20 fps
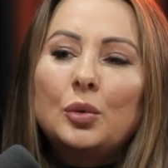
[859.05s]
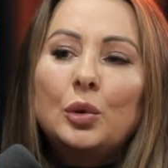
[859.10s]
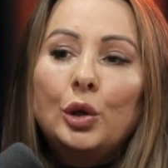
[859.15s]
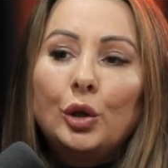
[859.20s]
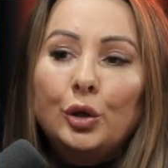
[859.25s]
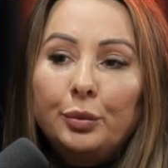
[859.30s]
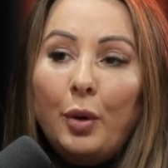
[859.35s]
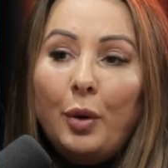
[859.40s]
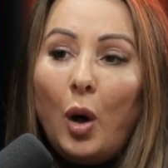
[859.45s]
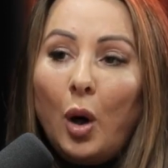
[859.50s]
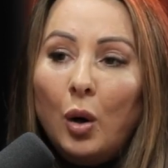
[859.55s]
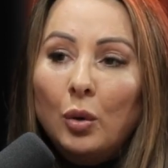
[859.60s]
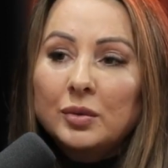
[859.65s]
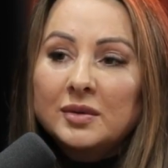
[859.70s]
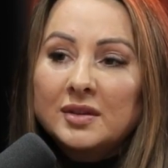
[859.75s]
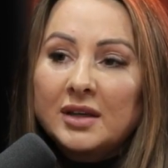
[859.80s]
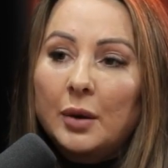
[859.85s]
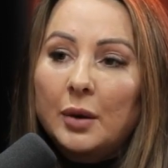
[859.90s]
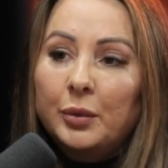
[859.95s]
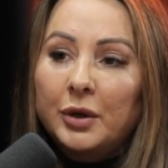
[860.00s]

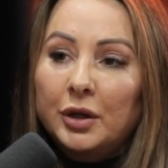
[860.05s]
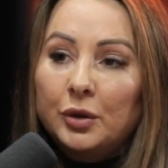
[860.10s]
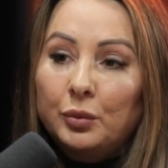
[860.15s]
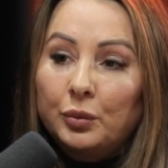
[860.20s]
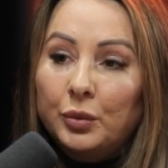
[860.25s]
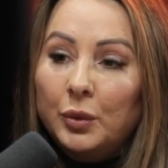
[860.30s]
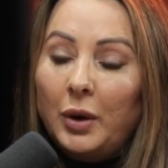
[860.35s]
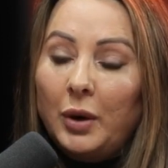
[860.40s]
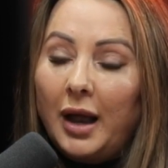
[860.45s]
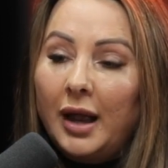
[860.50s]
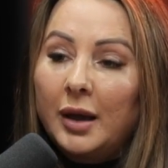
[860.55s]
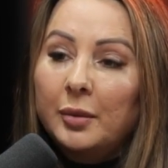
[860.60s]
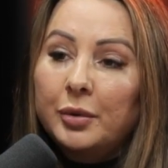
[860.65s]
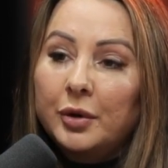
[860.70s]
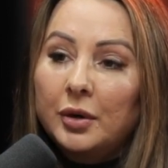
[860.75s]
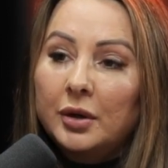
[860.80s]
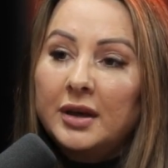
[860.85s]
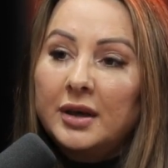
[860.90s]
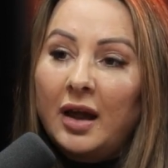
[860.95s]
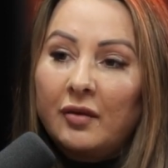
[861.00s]
loopholes that we were able
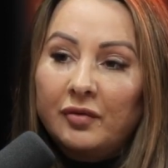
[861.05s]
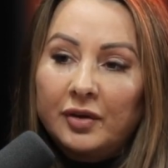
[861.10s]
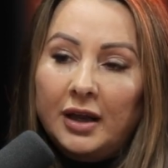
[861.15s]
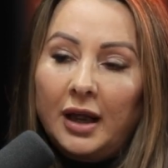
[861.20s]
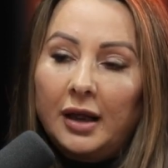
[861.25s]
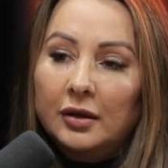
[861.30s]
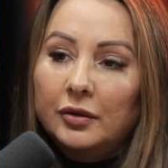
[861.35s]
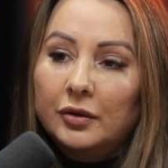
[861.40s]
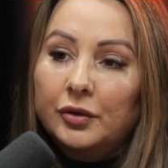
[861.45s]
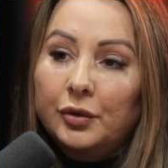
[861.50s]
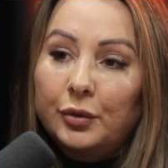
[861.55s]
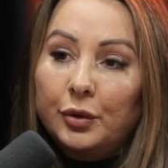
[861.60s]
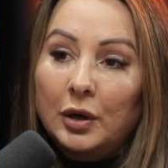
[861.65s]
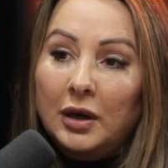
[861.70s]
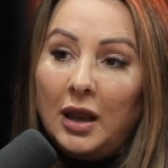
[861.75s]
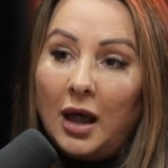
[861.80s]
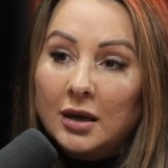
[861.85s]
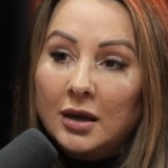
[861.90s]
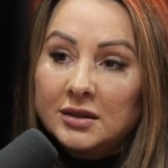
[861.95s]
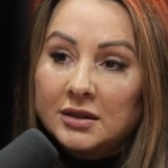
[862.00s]
to navigate through
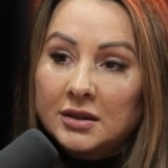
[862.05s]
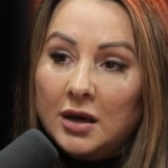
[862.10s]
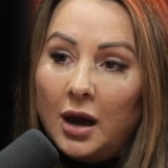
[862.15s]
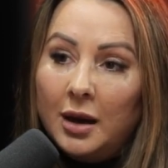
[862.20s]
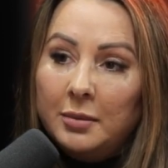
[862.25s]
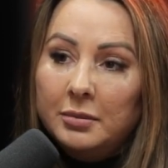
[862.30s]
last time.